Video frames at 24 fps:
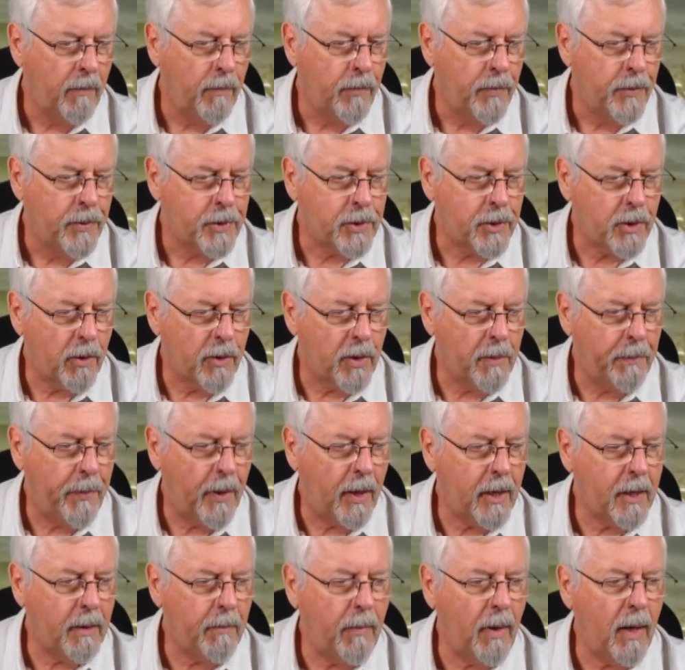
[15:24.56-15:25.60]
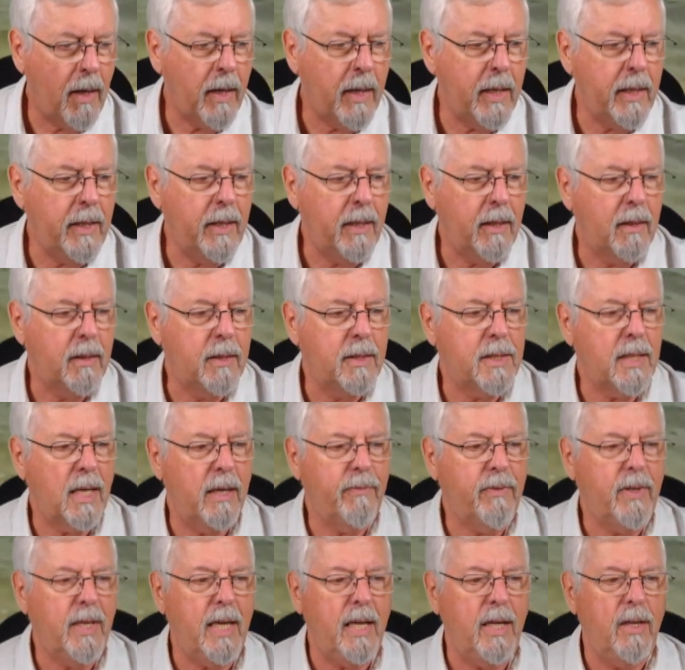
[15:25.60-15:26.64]
So the bottom line here is
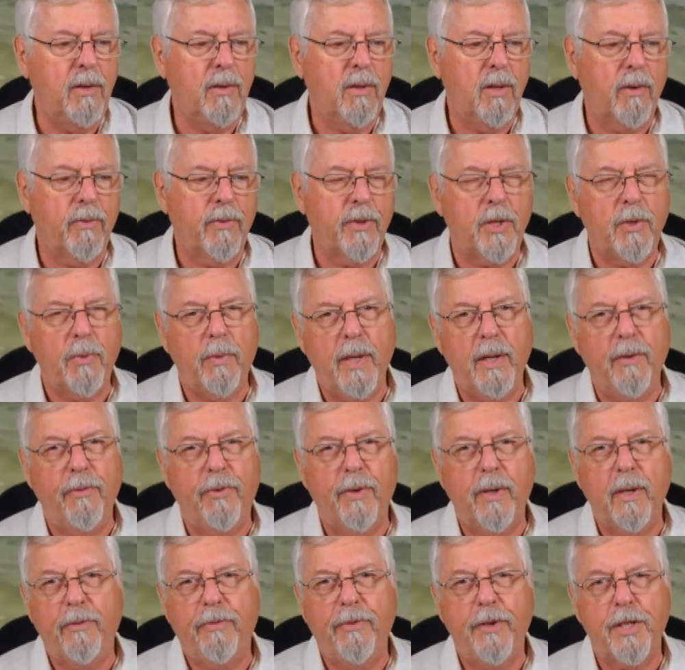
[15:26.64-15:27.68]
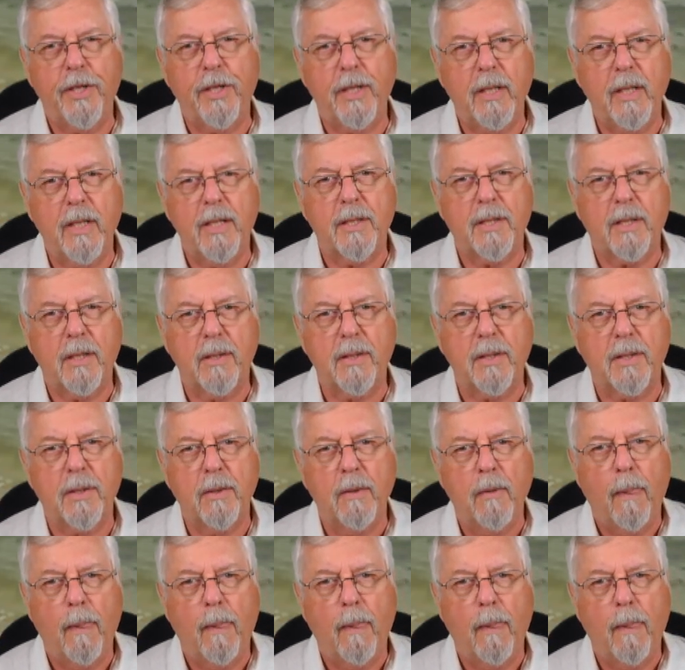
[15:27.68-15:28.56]
I've gained over 20 foot of fishing distance.